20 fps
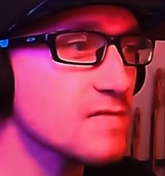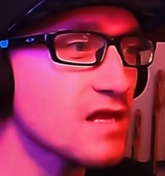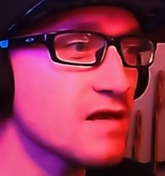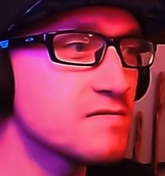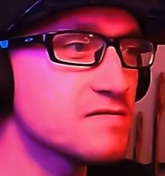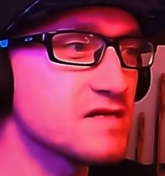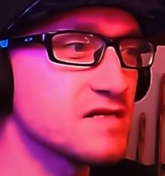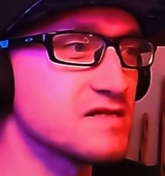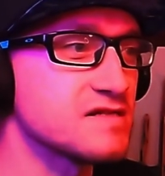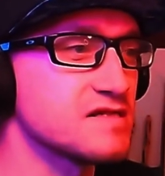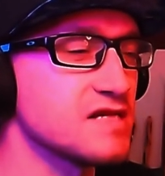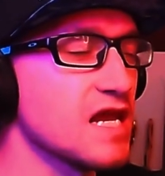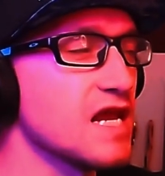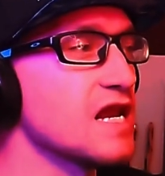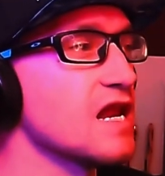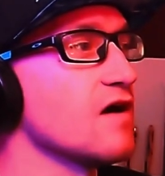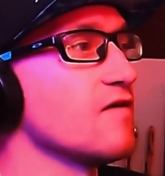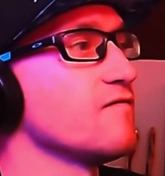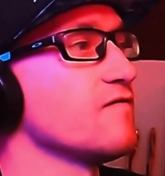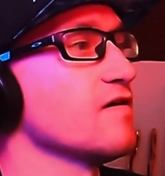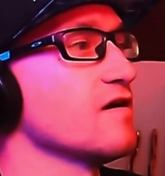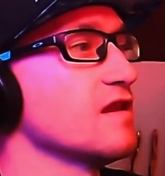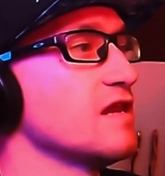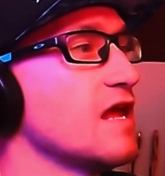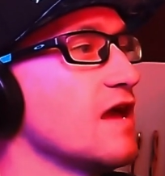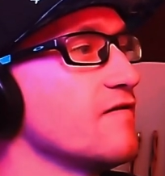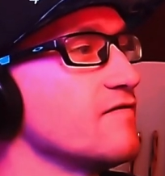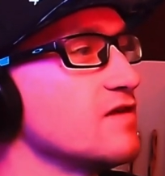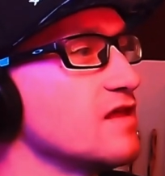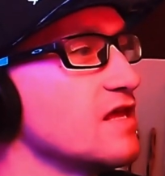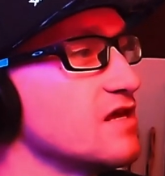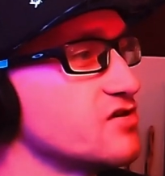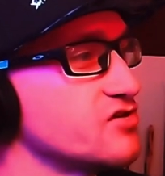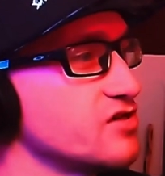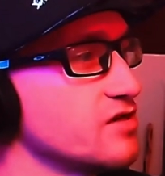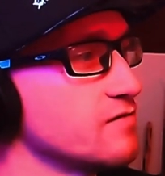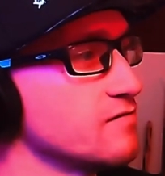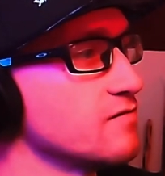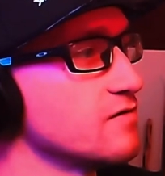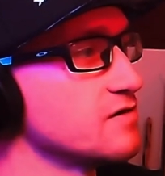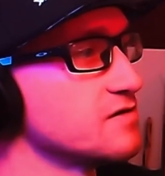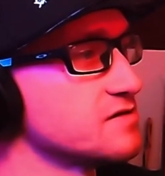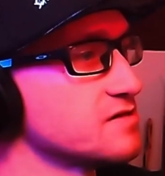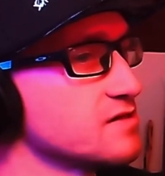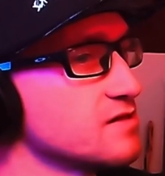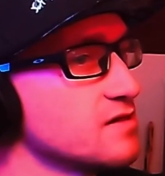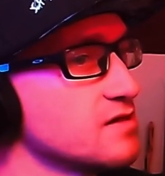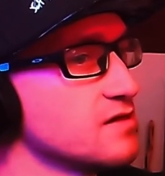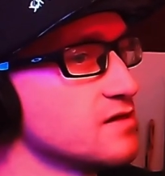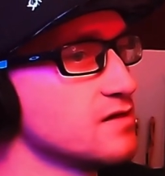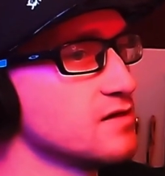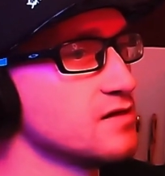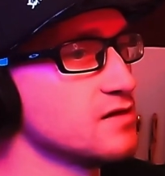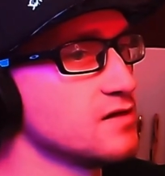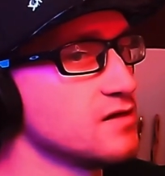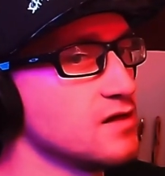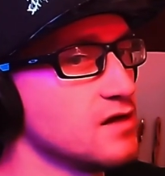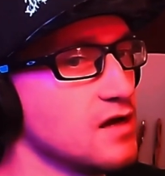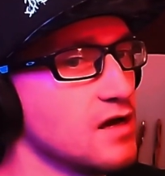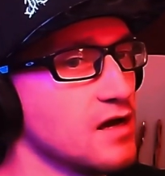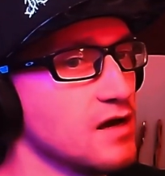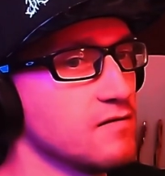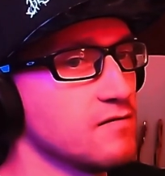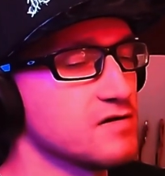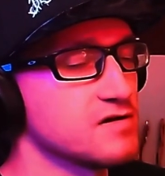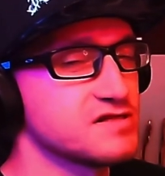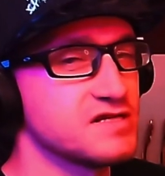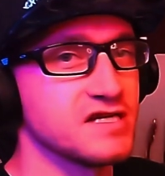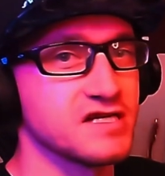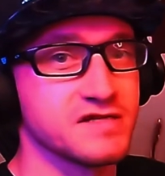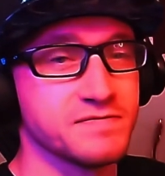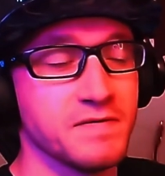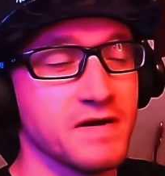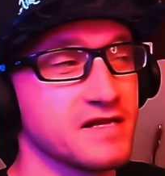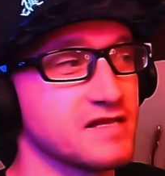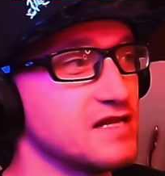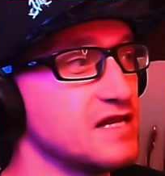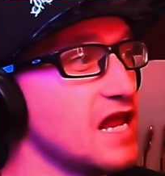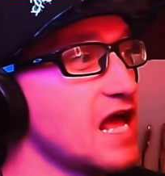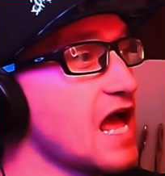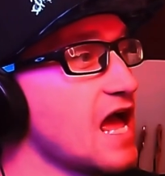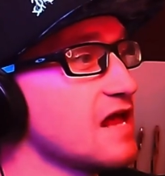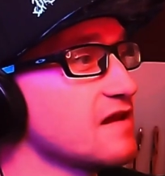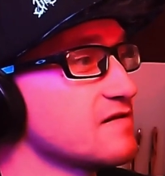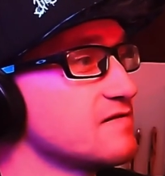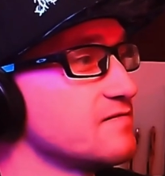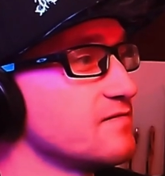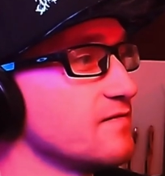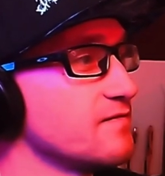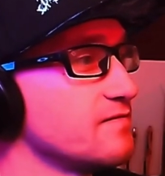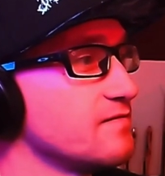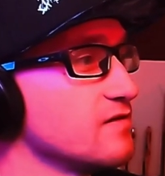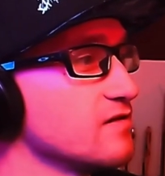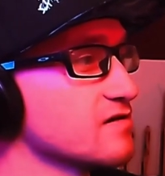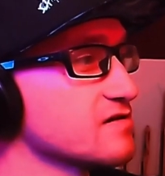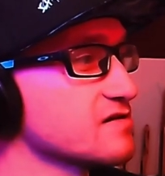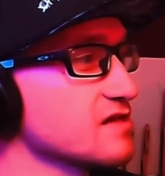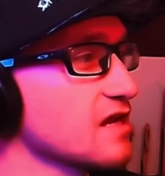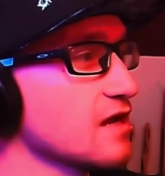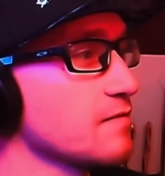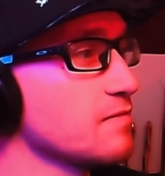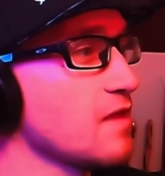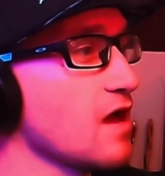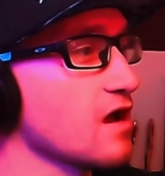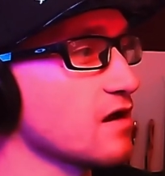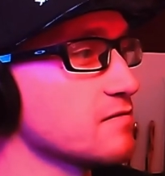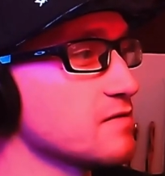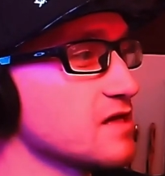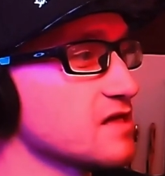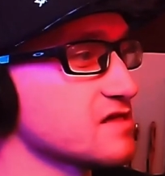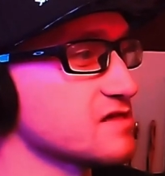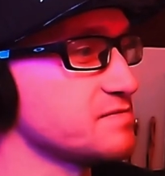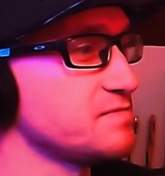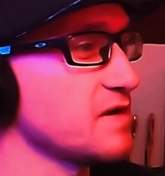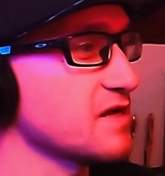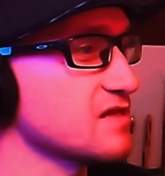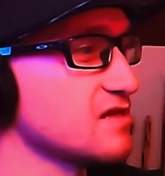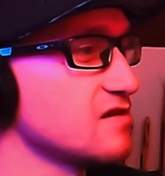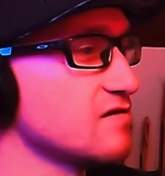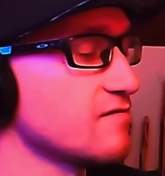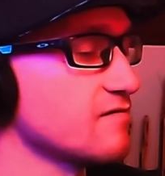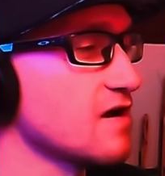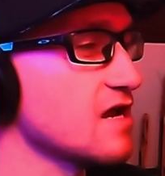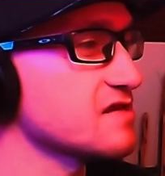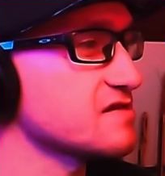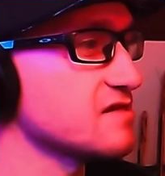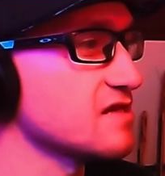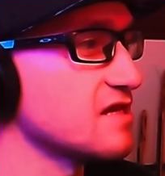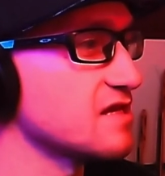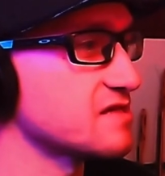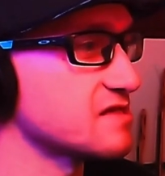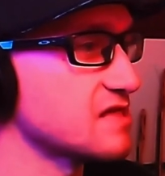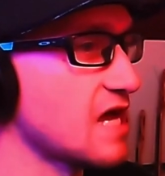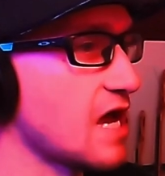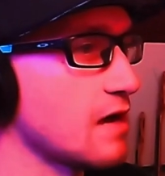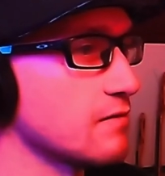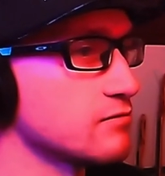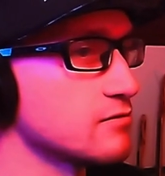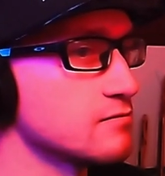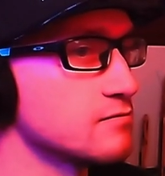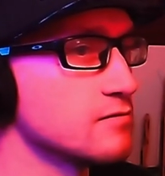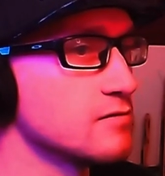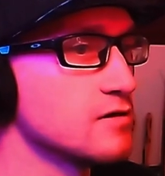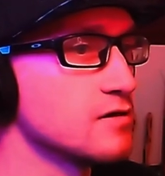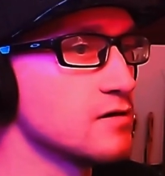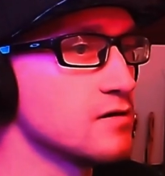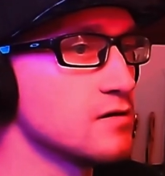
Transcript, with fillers: It was insane how fucking heavy that shit was. I wasn't expecting that. Looks like I'm not going to be expecting the rest of this album.